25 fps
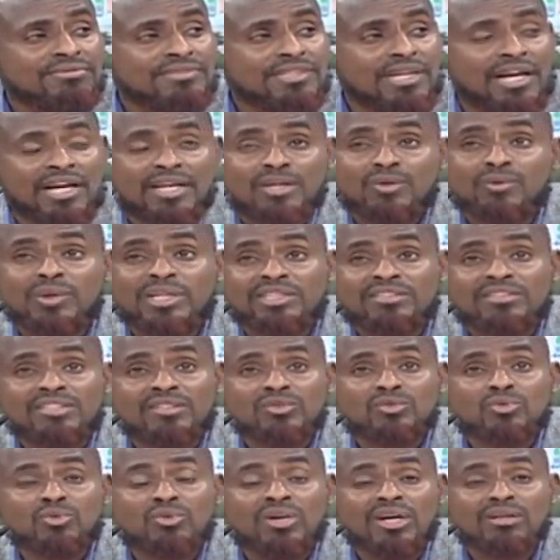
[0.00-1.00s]
And
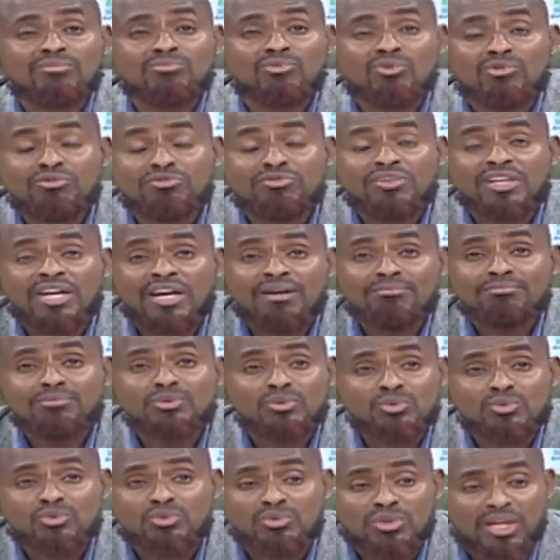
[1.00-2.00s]
Waititu can move
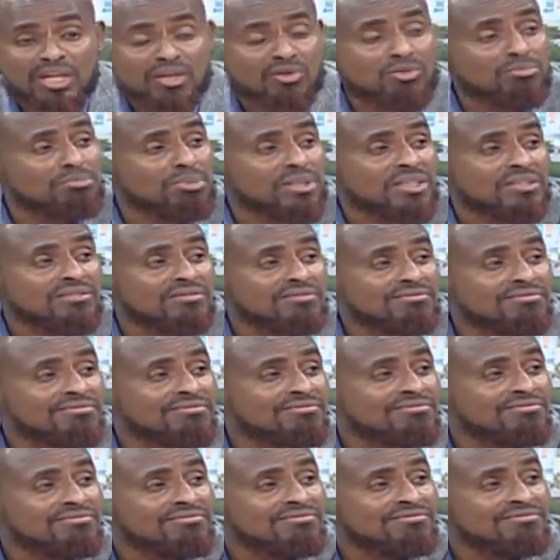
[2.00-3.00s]
Kiambu to Nairobi.
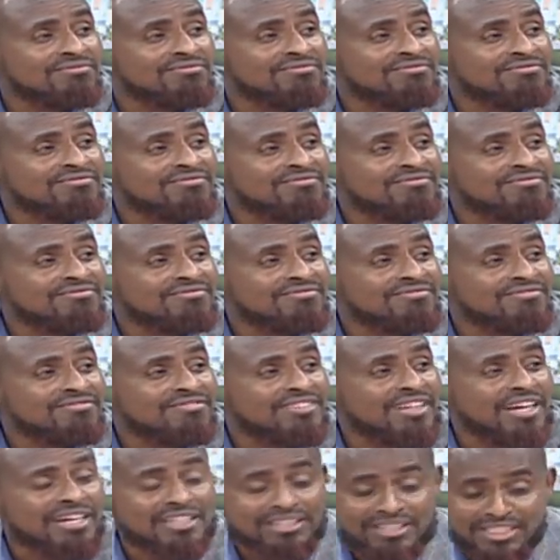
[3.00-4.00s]

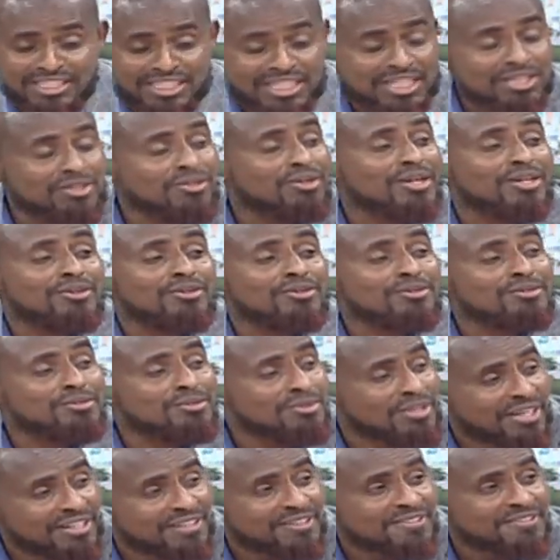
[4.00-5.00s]
And Kidero cannot do
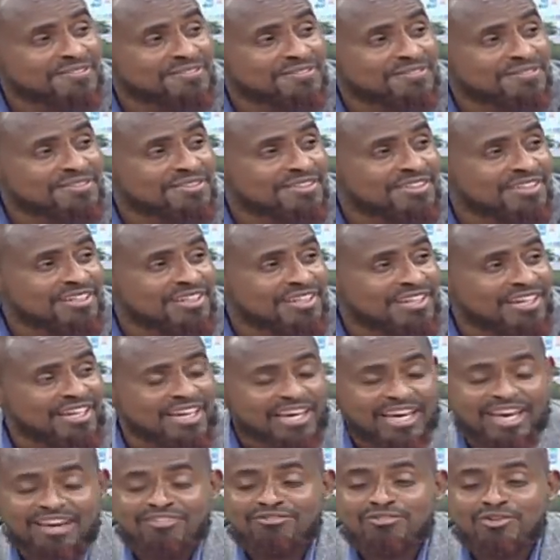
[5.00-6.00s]
that.
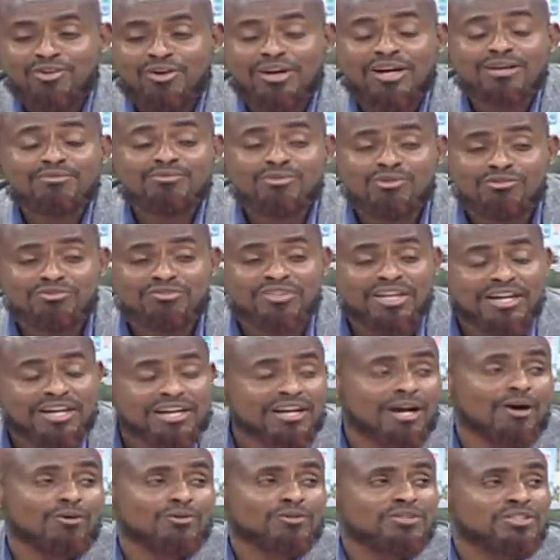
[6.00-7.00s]
If you can move the
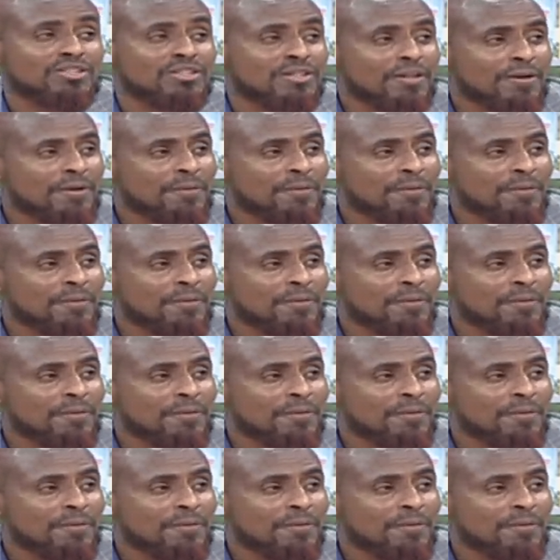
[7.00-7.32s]
crowds,